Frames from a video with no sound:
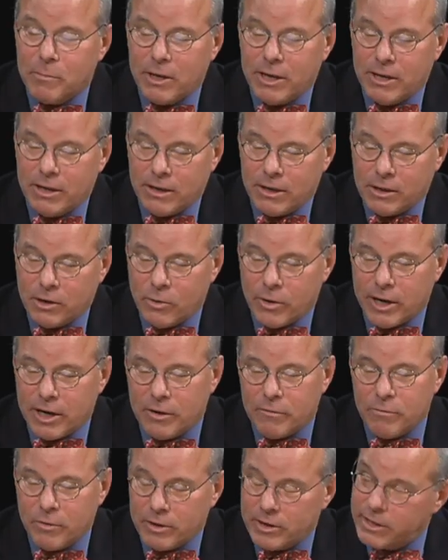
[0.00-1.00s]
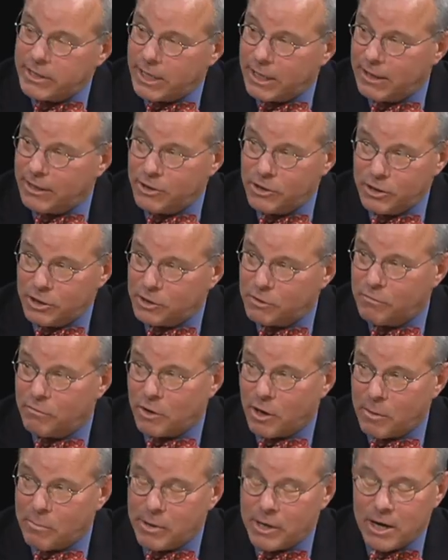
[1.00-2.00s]
me credit for intelligence
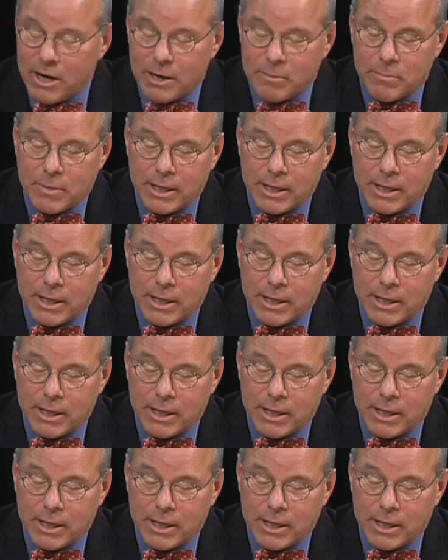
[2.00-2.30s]
far beyond